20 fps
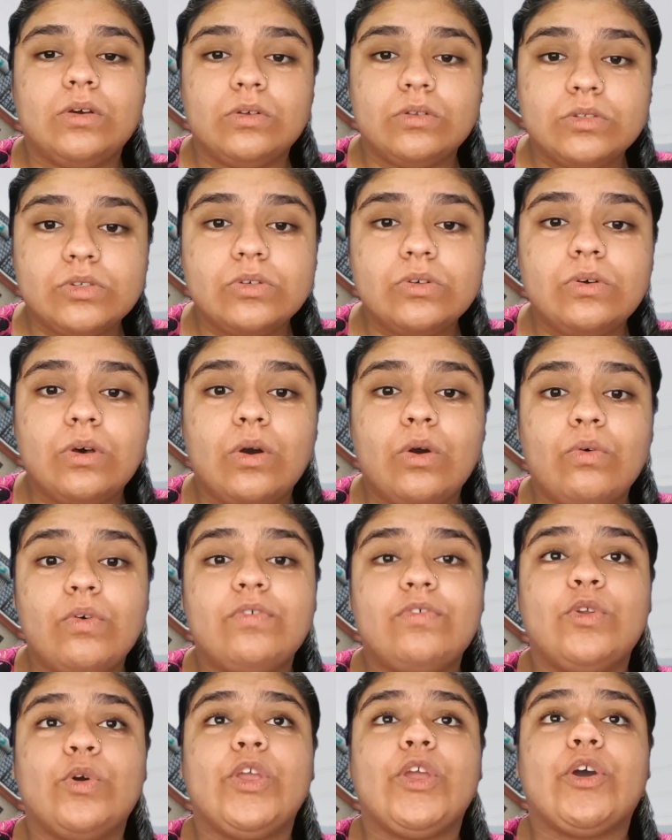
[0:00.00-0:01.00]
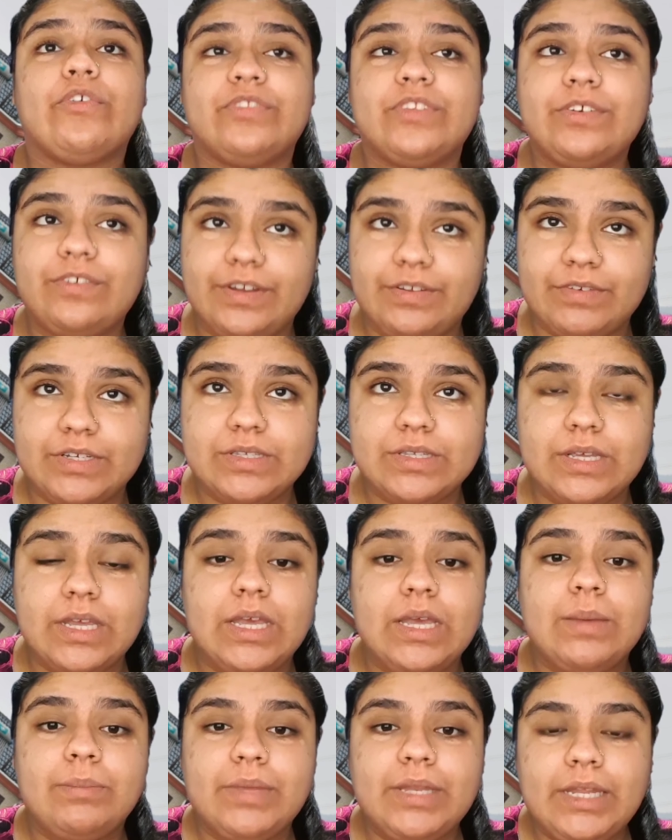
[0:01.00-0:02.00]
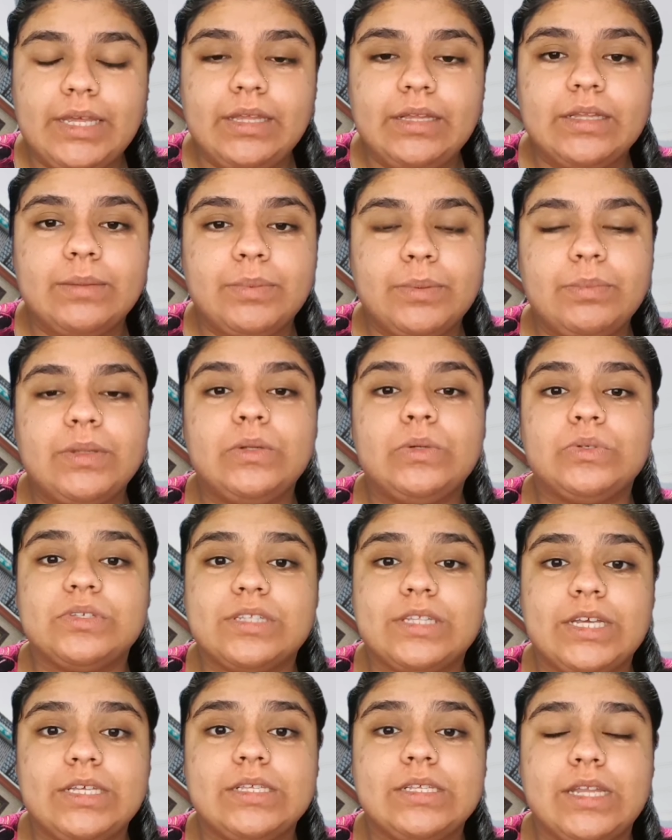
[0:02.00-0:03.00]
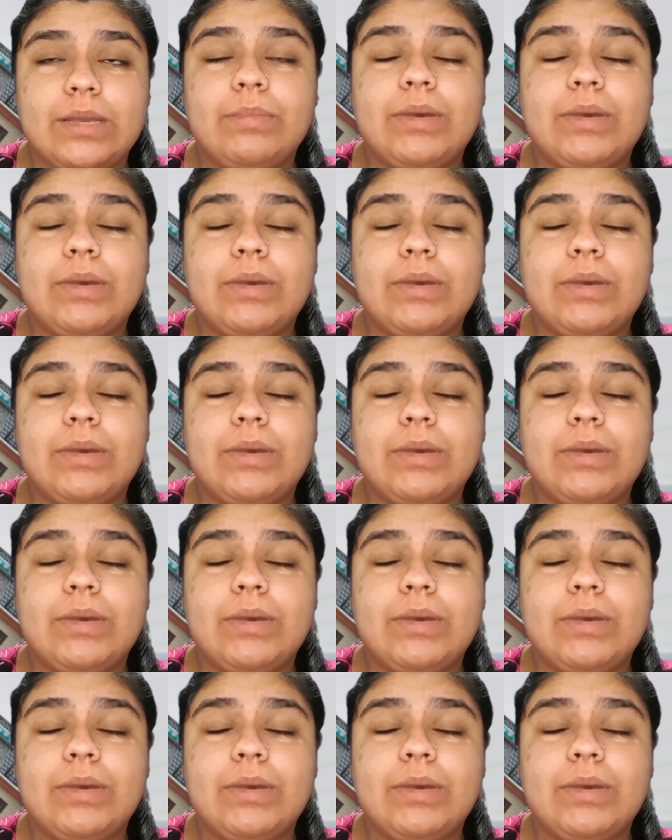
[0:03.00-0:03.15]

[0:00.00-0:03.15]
Also, overflowing of the rivers, meaning the people who stays